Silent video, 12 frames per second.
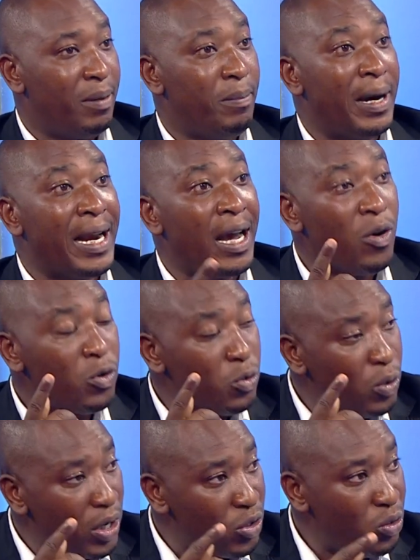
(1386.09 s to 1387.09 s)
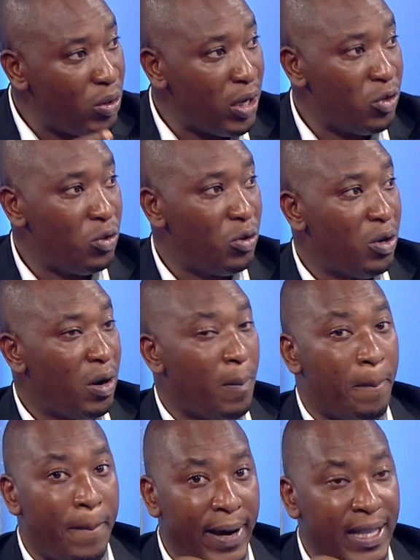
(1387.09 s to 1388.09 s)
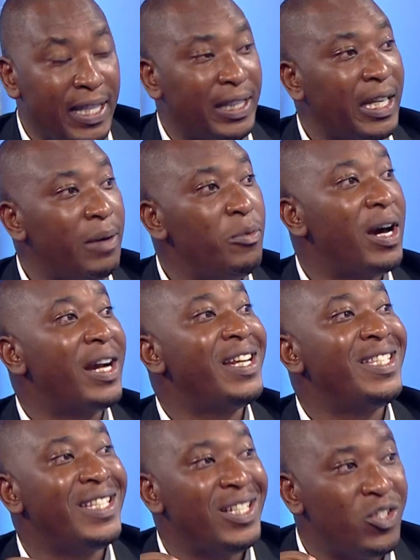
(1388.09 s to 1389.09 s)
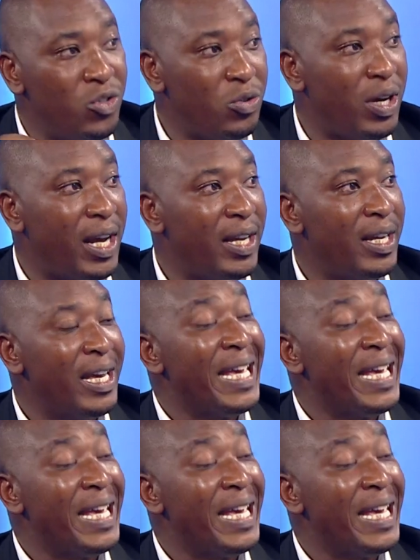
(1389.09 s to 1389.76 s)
But I want to assure you, by the time we are reaching July,